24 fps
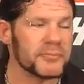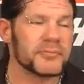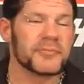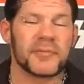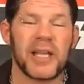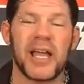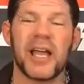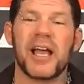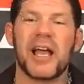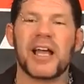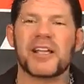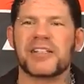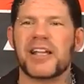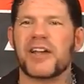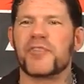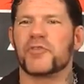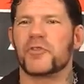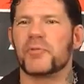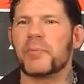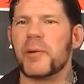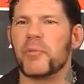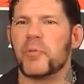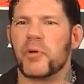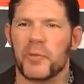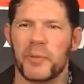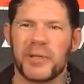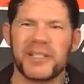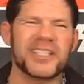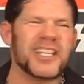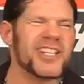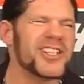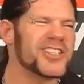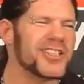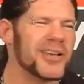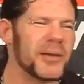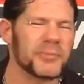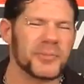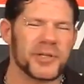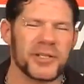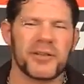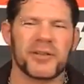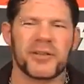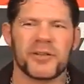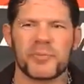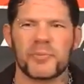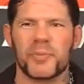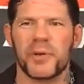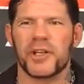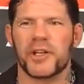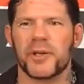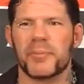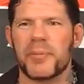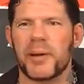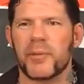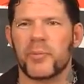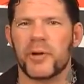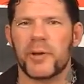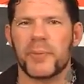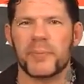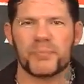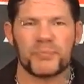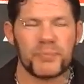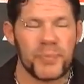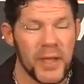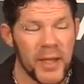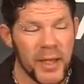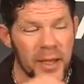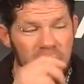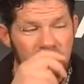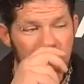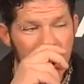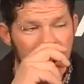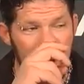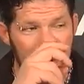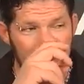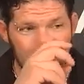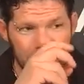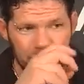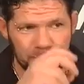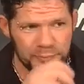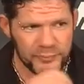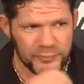How's that for memory? We did something. Pretty good memory. I